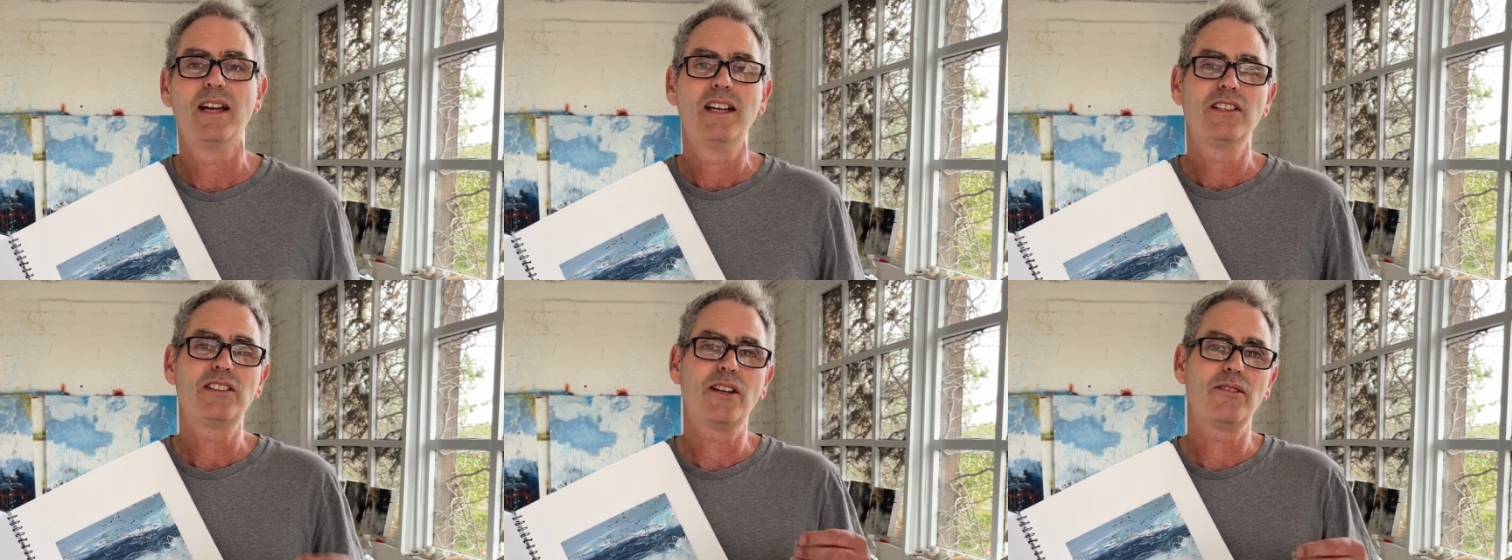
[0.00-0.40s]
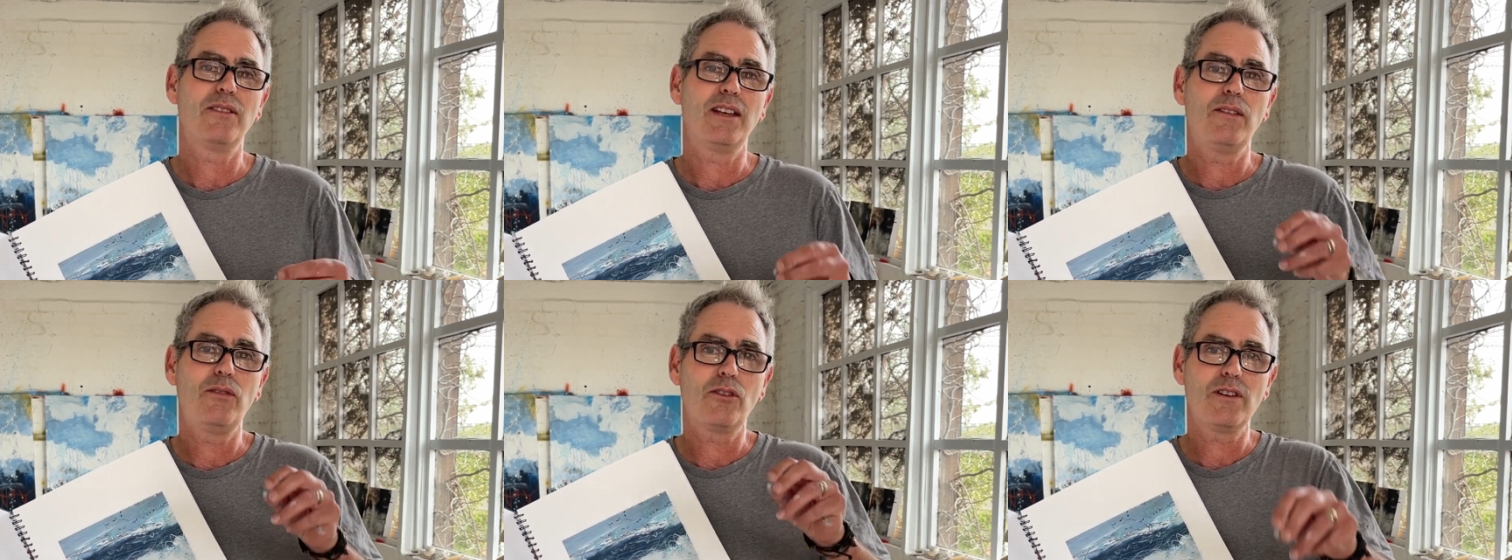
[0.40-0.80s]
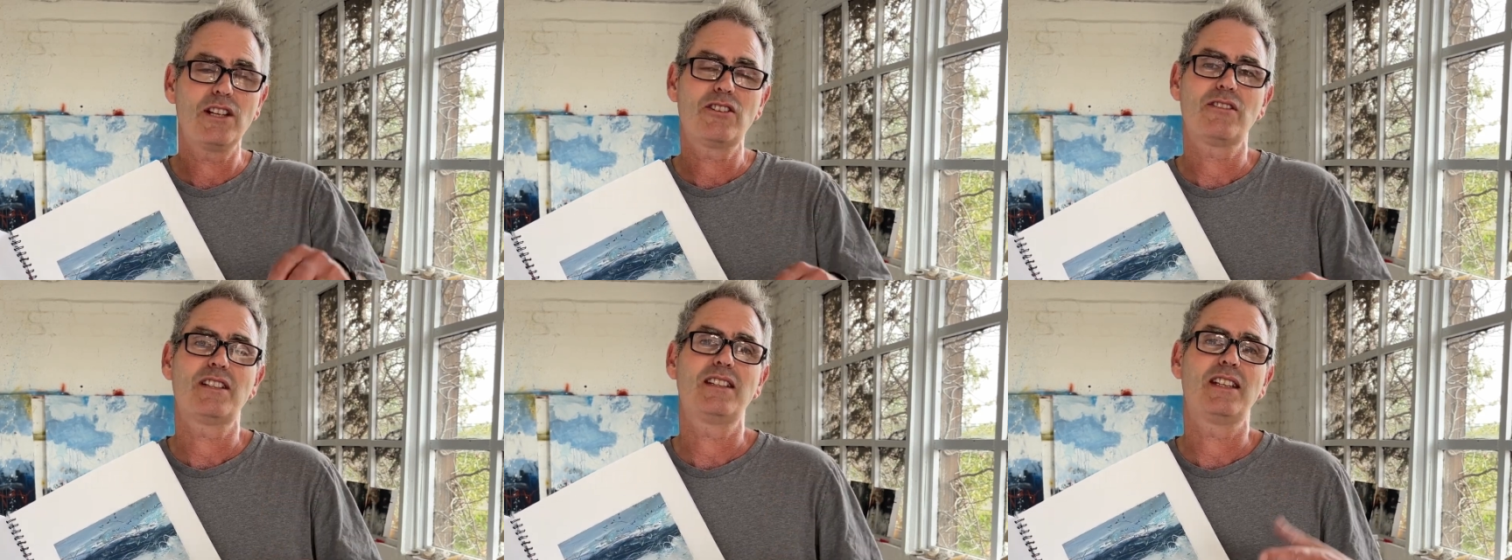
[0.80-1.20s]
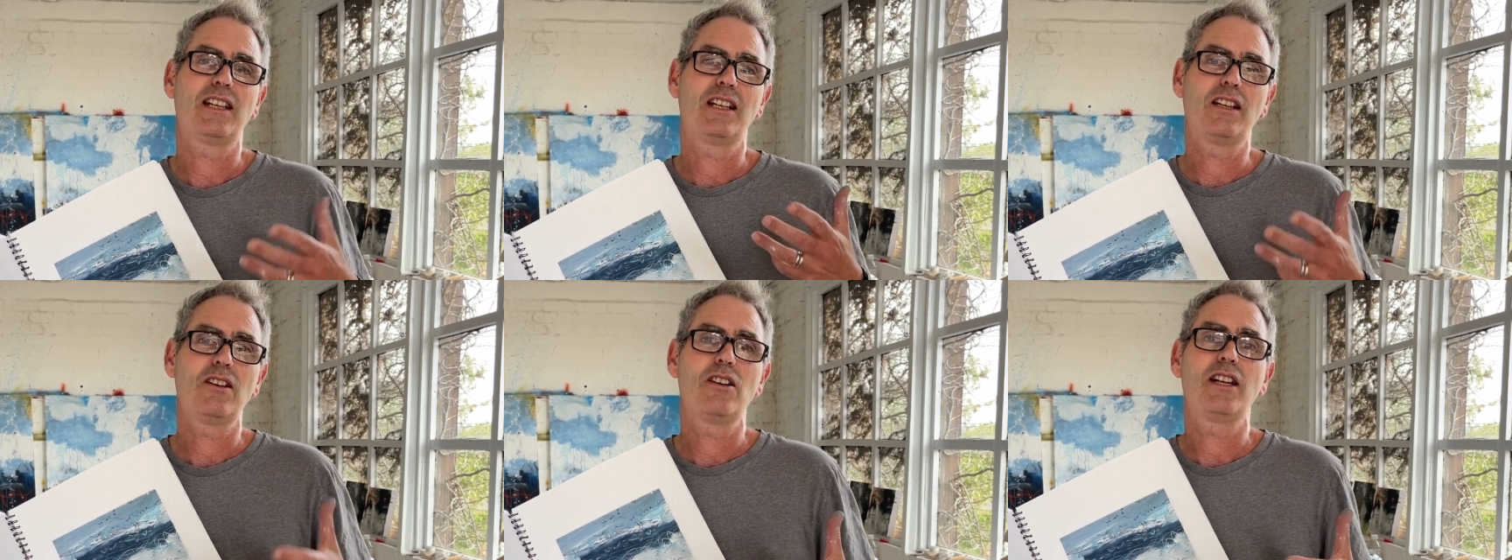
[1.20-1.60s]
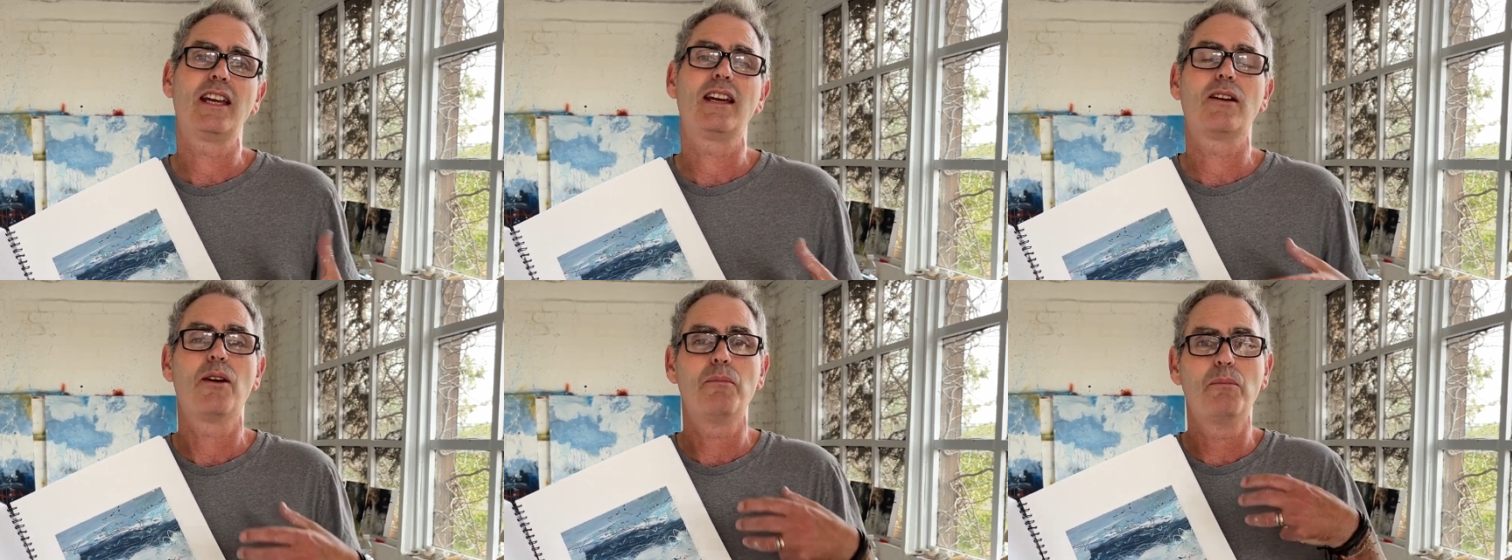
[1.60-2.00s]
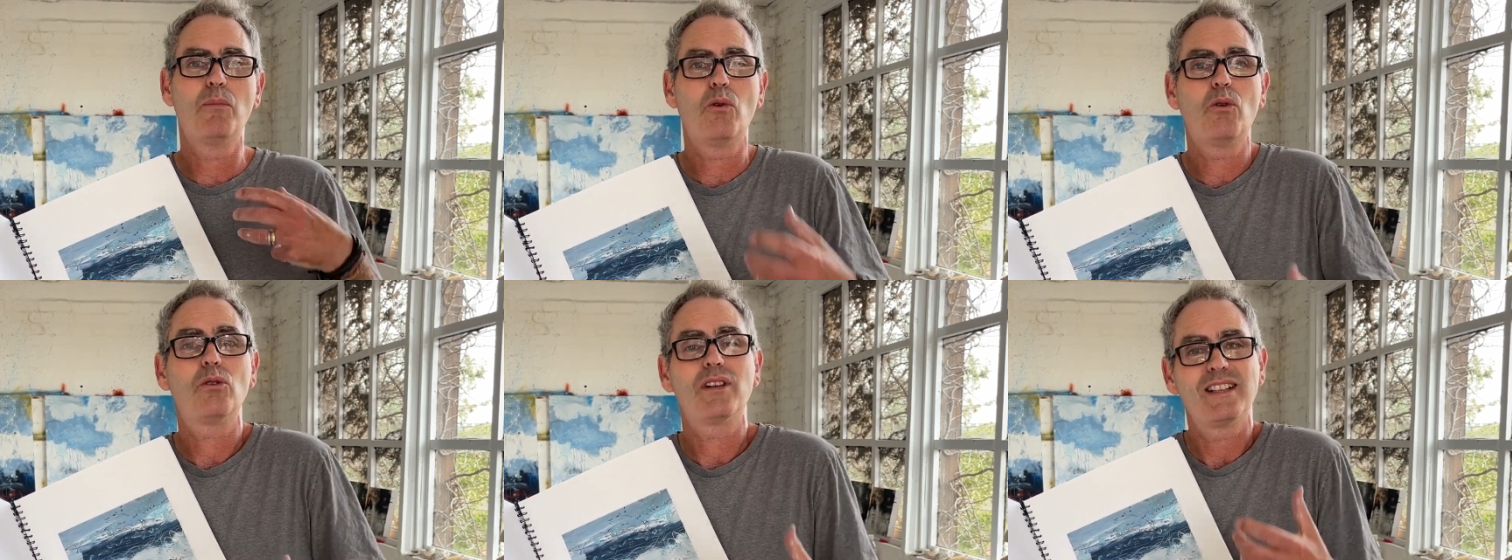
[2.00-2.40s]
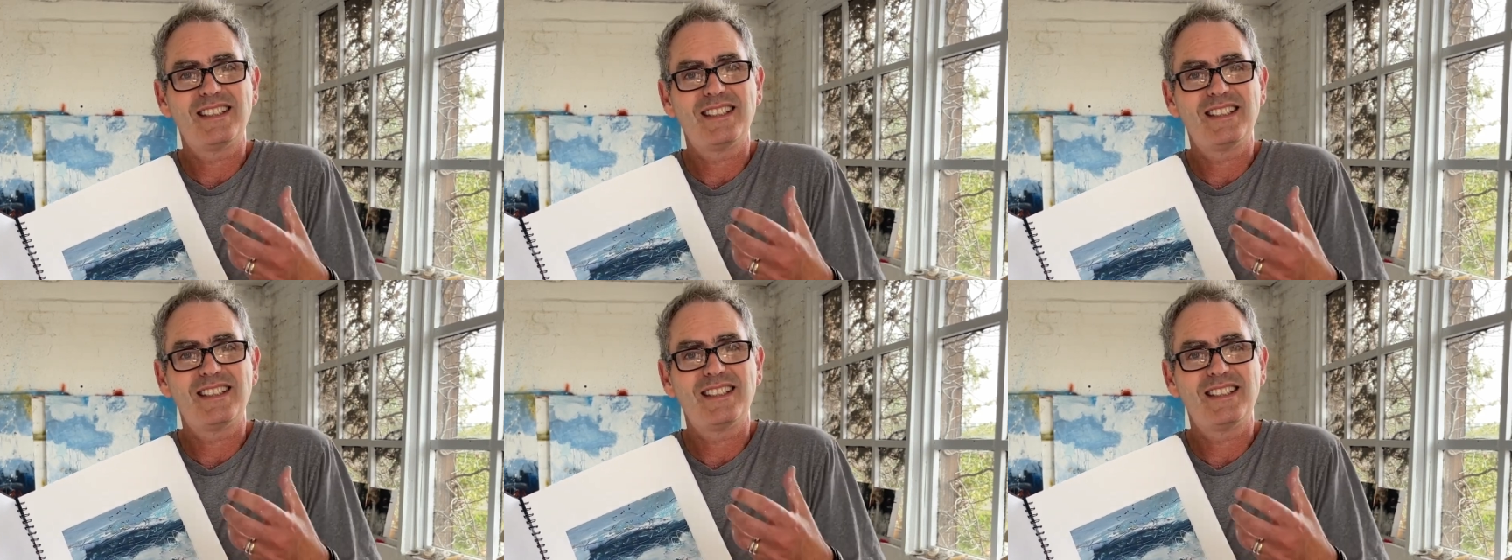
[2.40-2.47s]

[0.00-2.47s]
So if you're interested in learning more